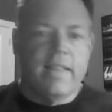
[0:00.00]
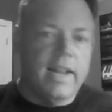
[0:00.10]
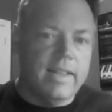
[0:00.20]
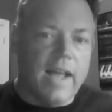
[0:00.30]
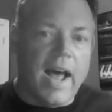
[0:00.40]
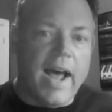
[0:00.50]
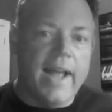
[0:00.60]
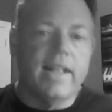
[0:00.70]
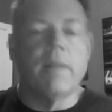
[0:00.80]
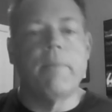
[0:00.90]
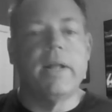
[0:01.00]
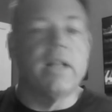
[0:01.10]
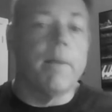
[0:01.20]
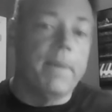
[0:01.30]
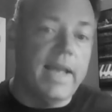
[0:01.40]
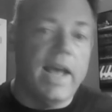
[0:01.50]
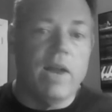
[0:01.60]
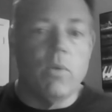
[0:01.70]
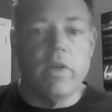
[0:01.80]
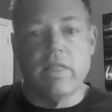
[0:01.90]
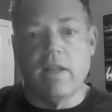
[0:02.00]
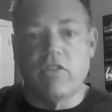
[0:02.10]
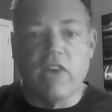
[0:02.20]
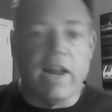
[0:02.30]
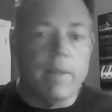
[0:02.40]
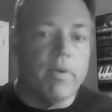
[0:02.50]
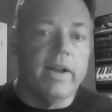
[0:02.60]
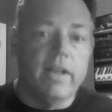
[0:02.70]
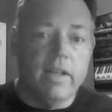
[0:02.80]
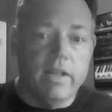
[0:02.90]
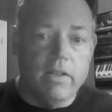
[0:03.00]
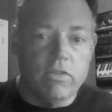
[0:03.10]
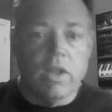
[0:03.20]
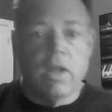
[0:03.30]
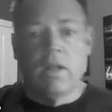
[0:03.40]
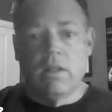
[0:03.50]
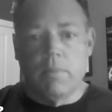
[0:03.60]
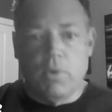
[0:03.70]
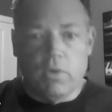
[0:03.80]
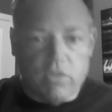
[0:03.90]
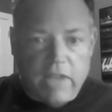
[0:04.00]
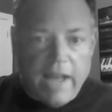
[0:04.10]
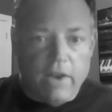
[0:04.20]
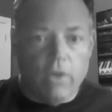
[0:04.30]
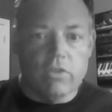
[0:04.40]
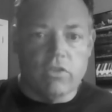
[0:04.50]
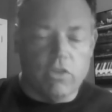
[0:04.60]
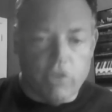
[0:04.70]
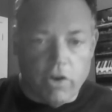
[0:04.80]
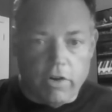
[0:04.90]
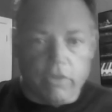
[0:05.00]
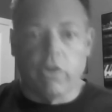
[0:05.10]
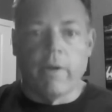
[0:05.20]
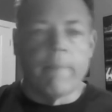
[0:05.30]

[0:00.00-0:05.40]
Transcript: Then it died, then it picked up again with Johnny Brenda's, the Boot and Saddles, the Church.